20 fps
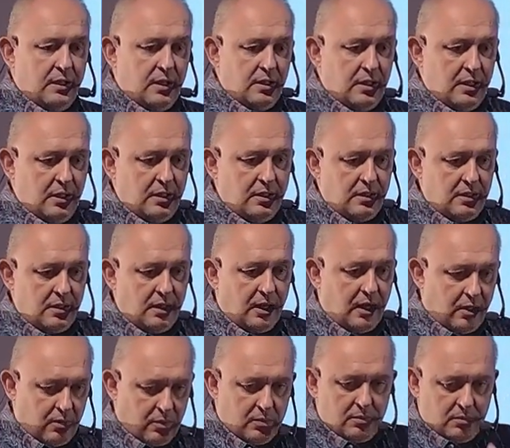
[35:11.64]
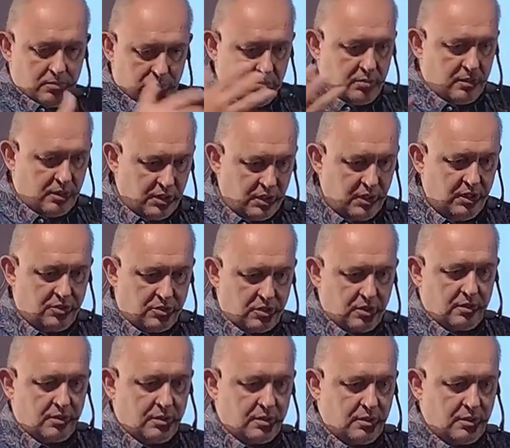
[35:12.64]
In our
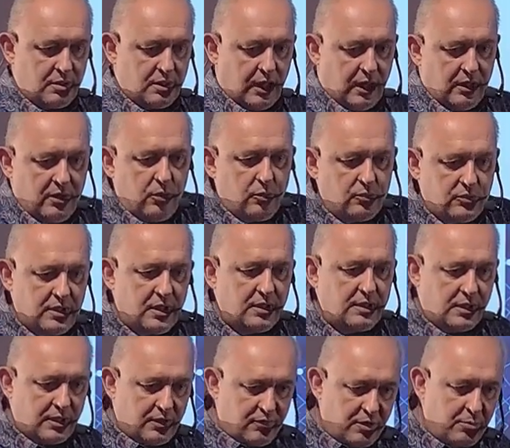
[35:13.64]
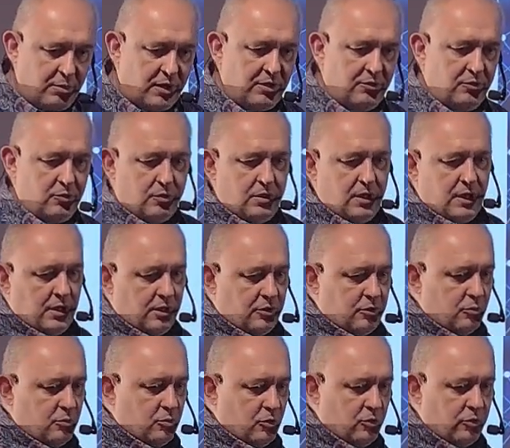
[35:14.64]
region, I don't think that everybody would like
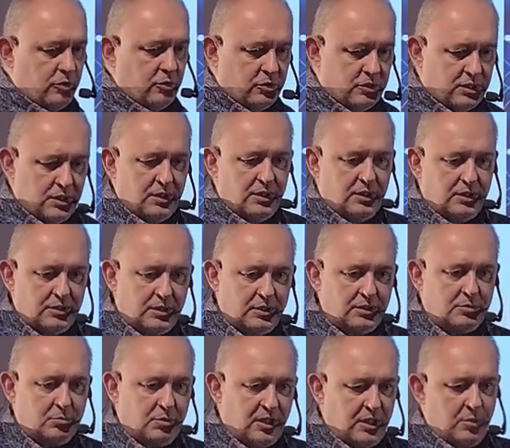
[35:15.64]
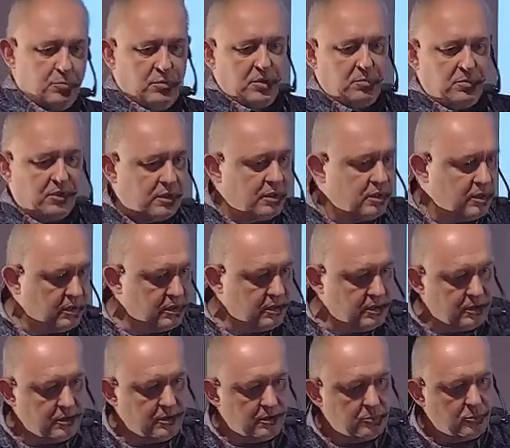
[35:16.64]
to move to city. There's many people
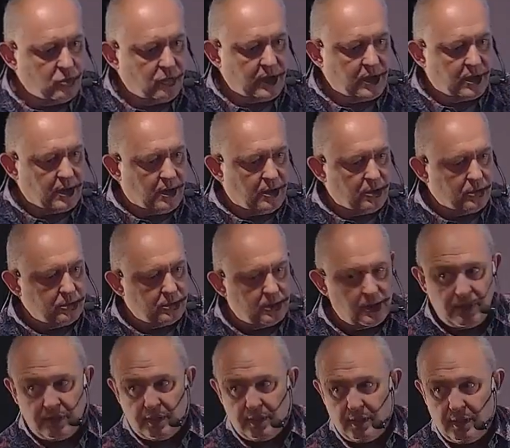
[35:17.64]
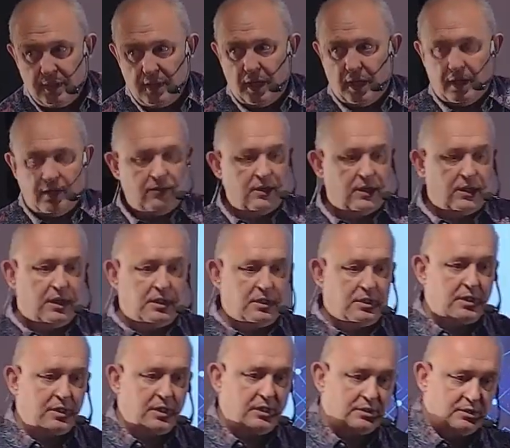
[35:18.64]
moving out. When
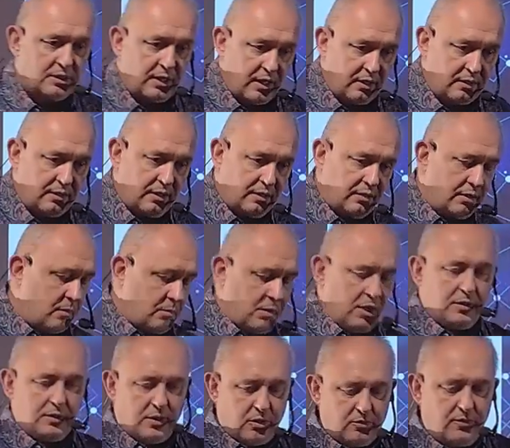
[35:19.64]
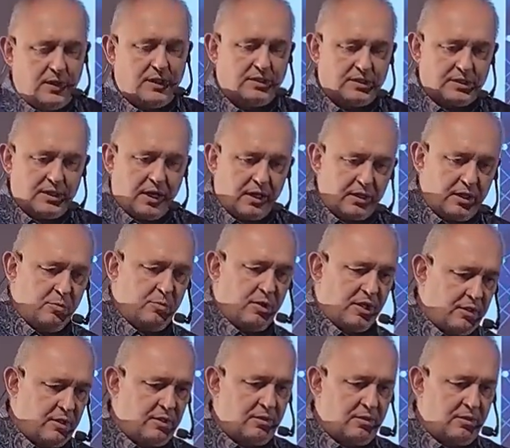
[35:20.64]
internet started, I mean, not when it started, but